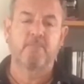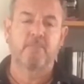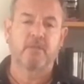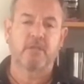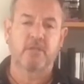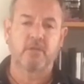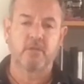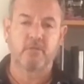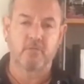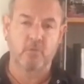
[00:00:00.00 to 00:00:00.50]
you
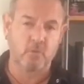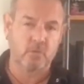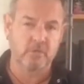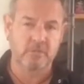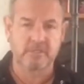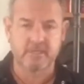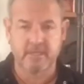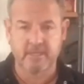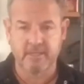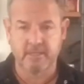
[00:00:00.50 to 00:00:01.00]
know, of course
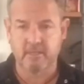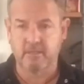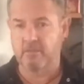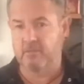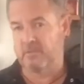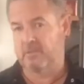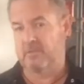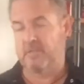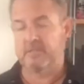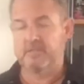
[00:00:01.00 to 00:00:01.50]
I look
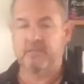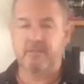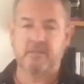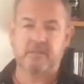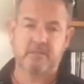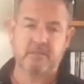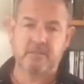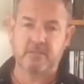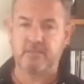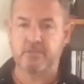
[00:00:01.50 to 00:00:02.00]
at
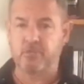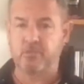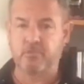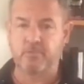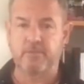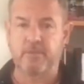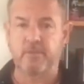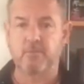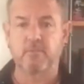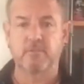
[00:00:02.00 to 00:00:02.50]
the two
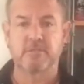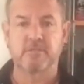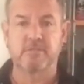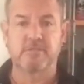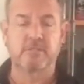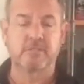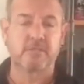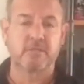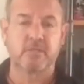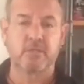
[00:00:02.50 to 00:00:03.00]
big ones,